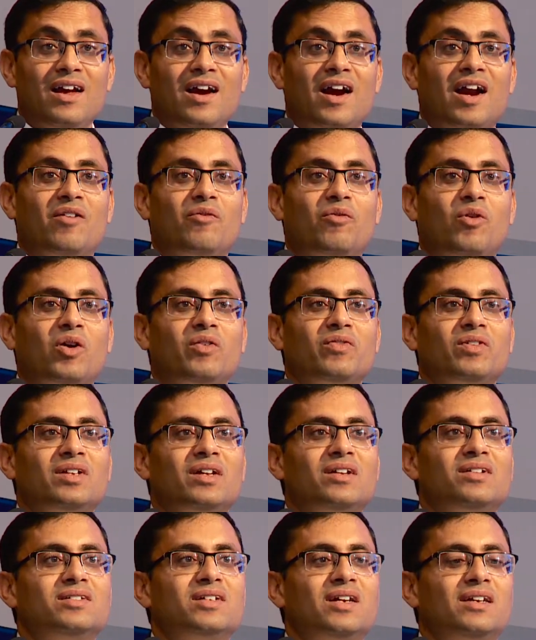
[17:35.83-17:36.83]
And what were the
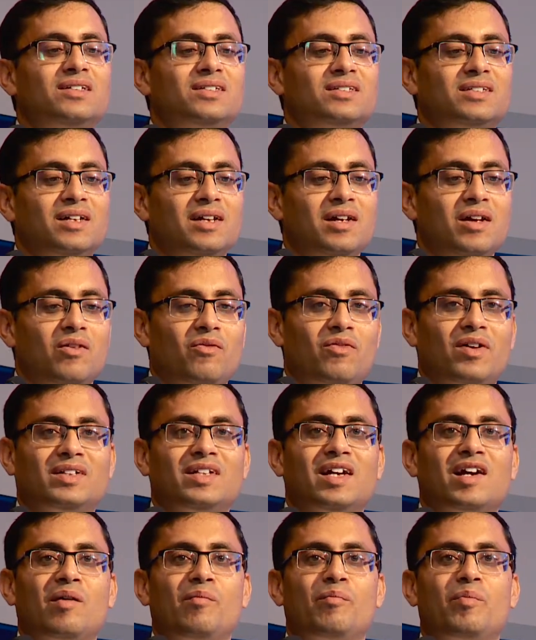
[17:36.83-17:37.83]
results? Were
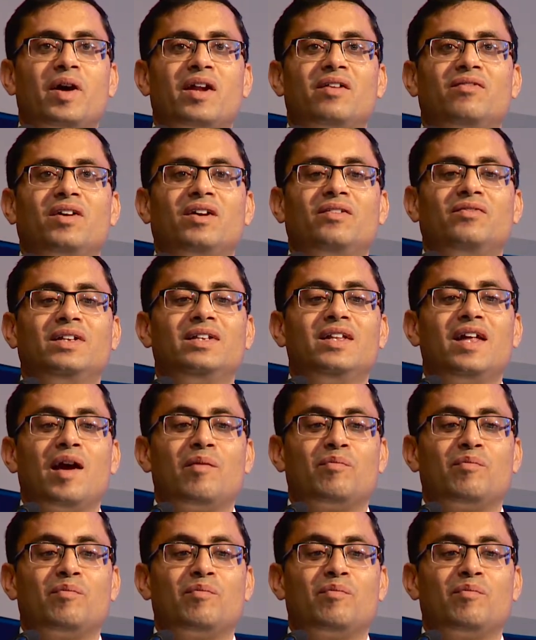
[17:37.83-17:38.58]
they comparable with